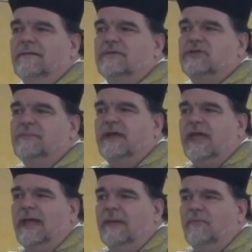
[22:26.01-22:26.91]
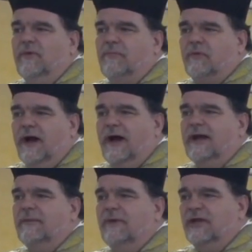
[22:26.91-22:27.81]
She became with
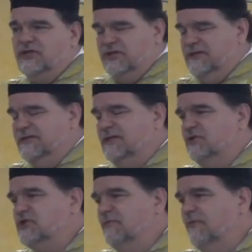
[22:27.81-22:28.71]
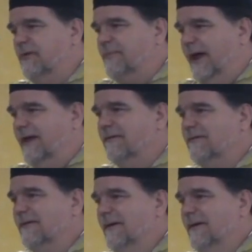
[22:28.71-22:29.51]
pride and maliciousness, though she would repent.